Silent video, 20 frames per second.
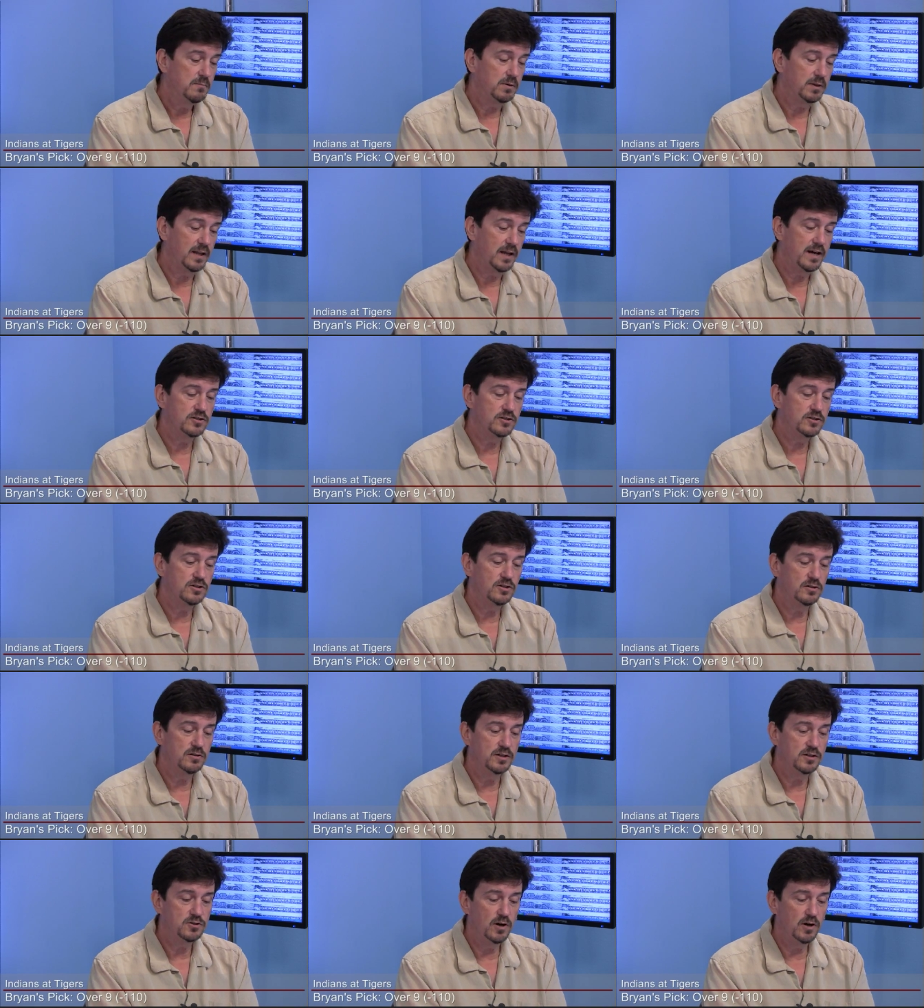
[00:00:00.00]
But last
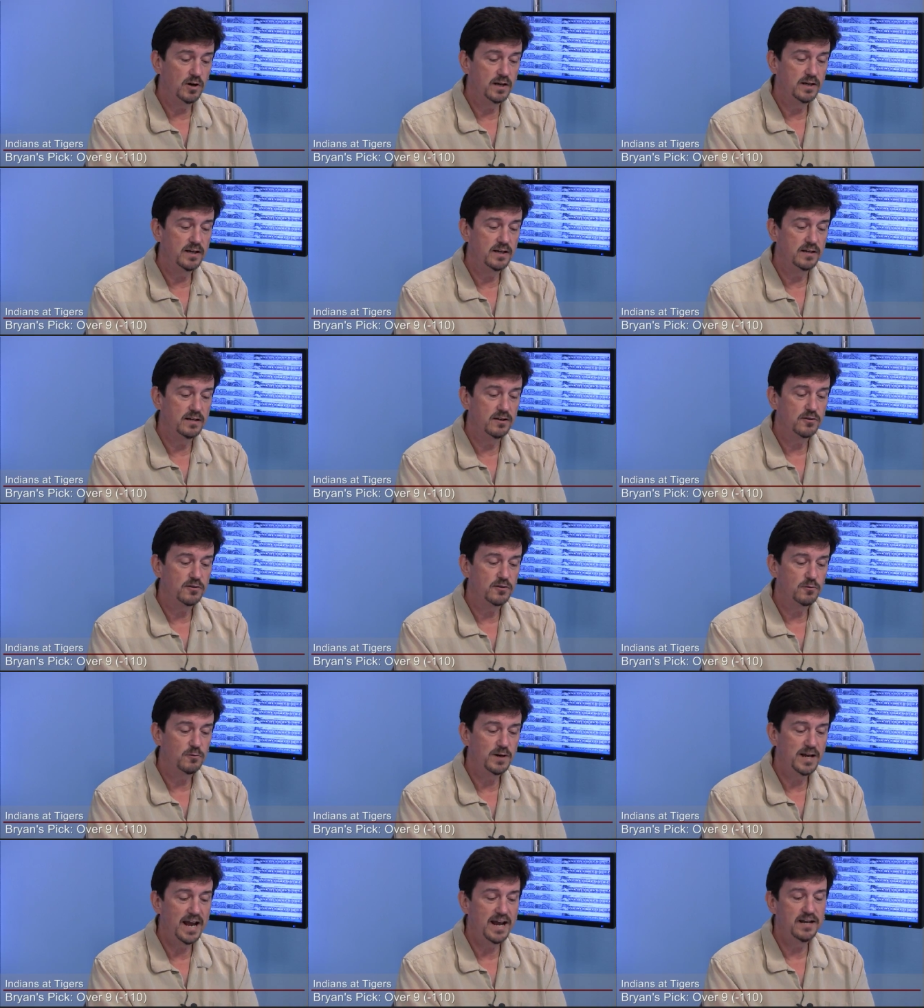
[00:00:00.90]
year, Detroit hit
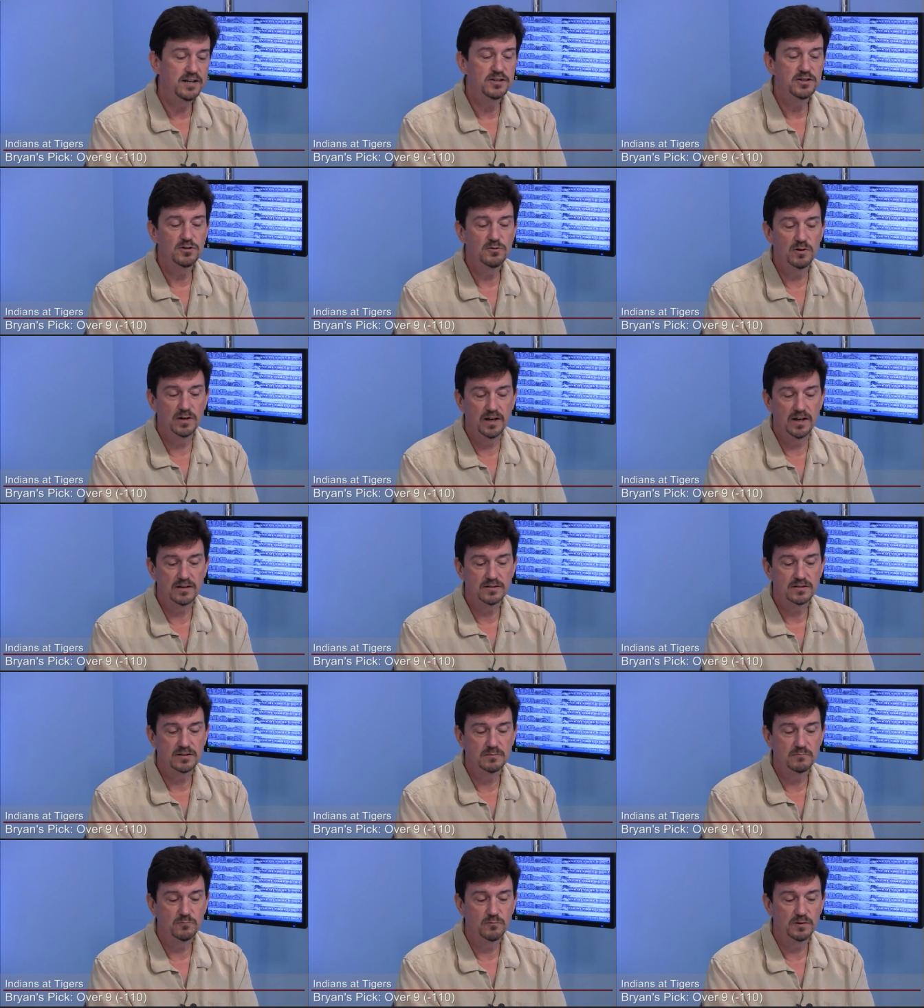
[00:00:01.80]
.382
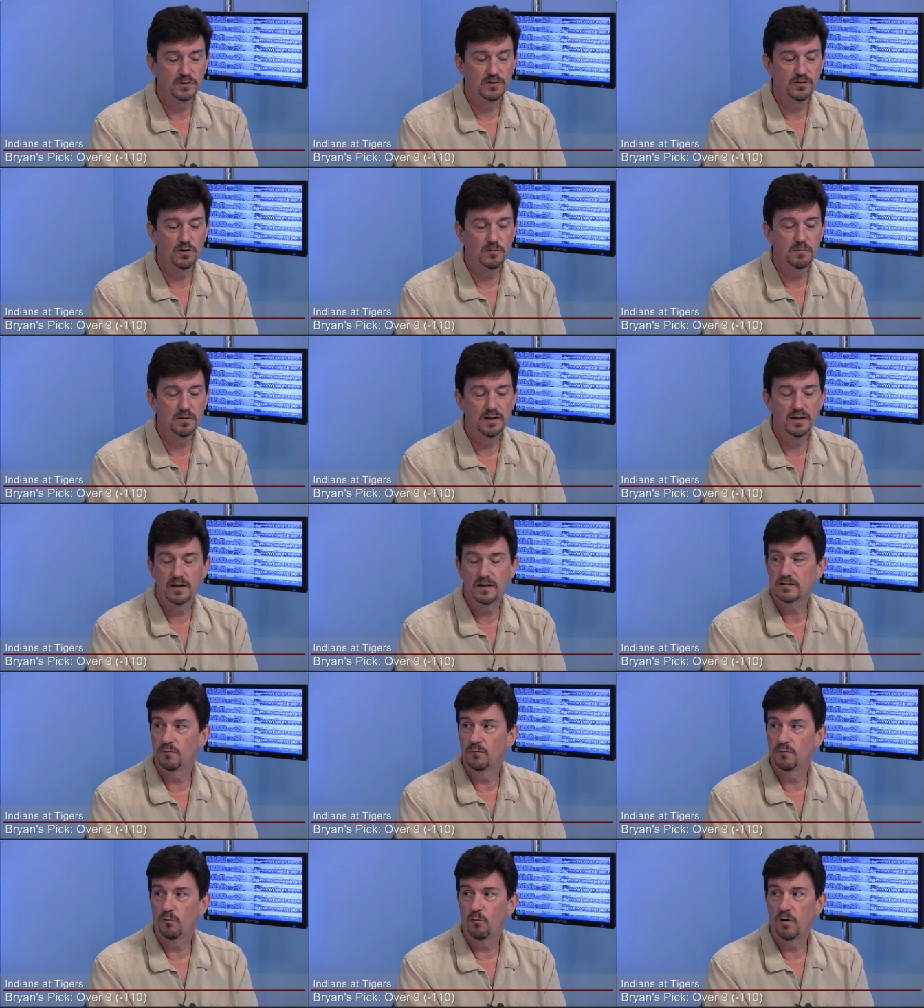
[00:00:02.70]
against him with an
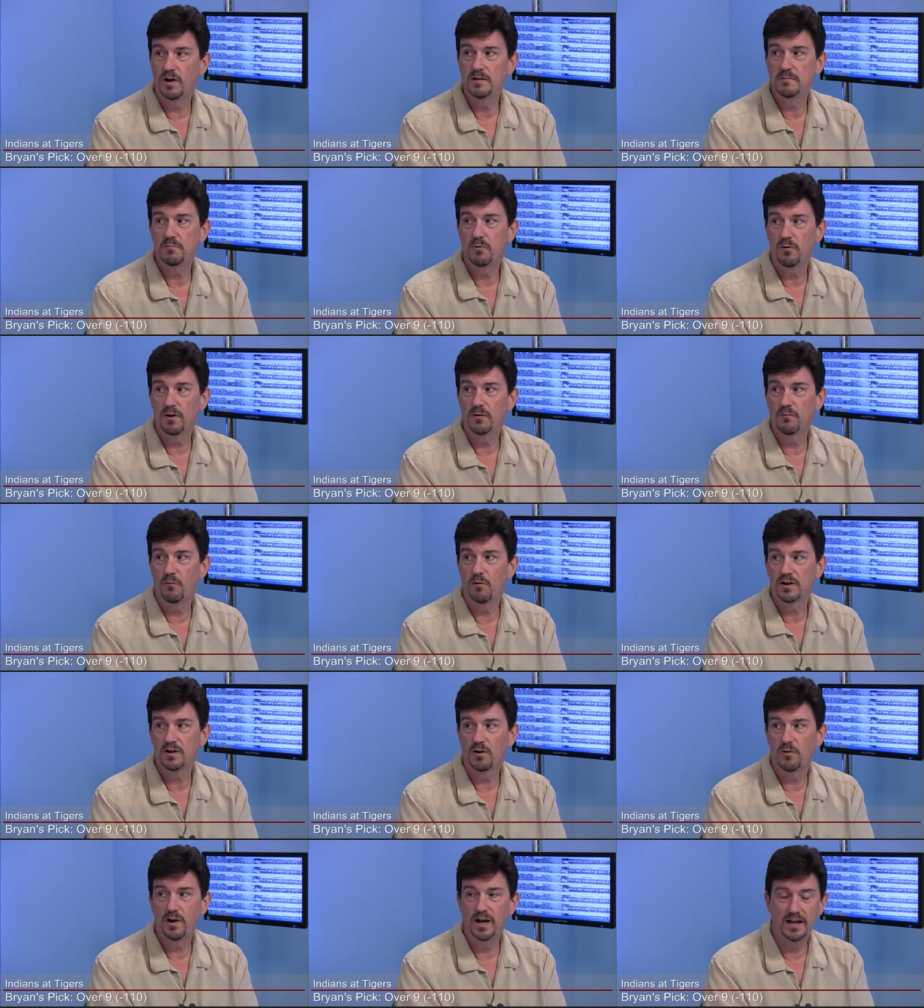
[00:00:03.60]
OPS of
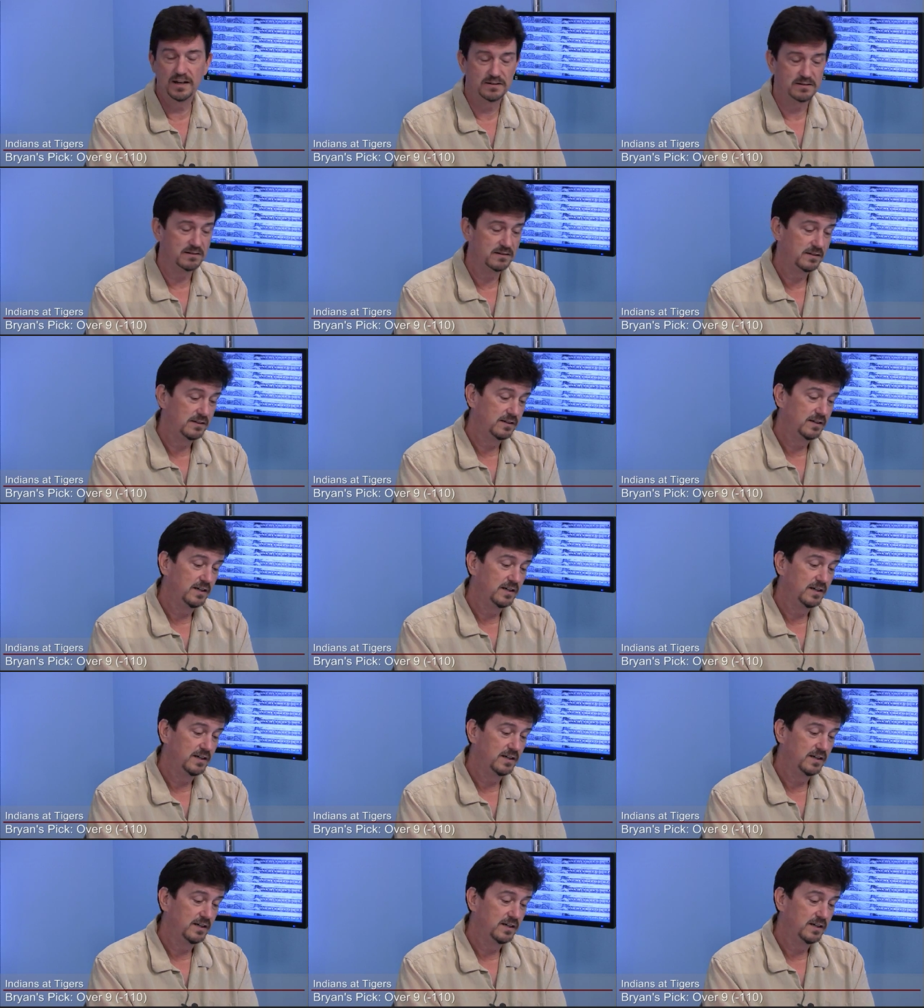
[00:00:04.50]
1.108.